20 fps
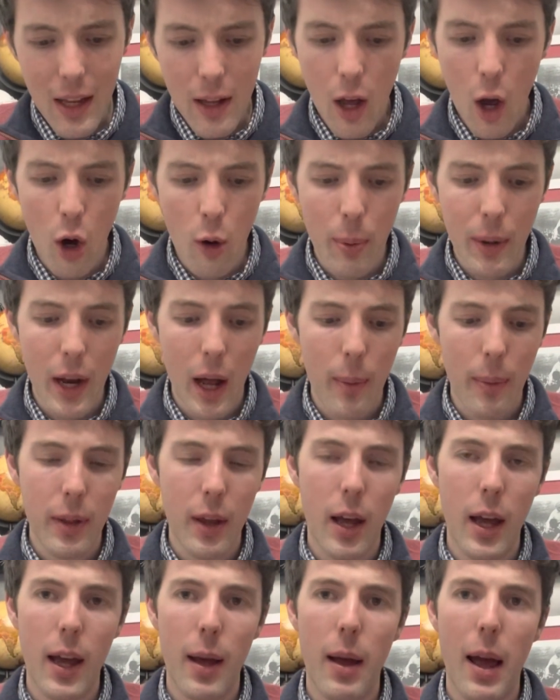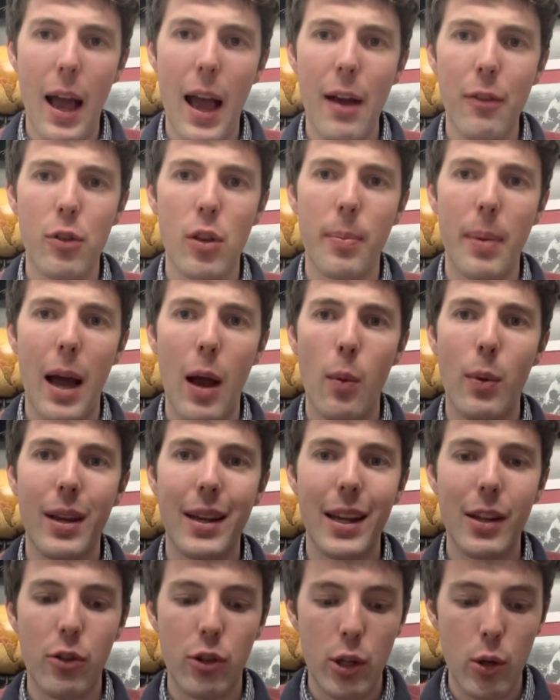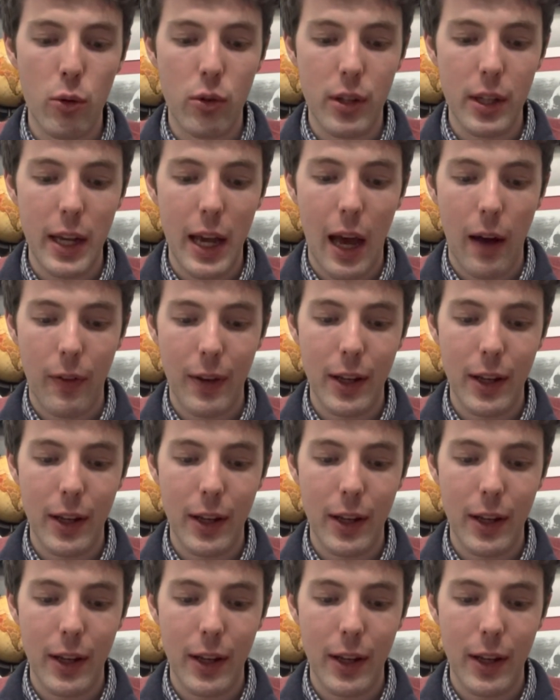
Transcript: Open up after the bye week against UCF.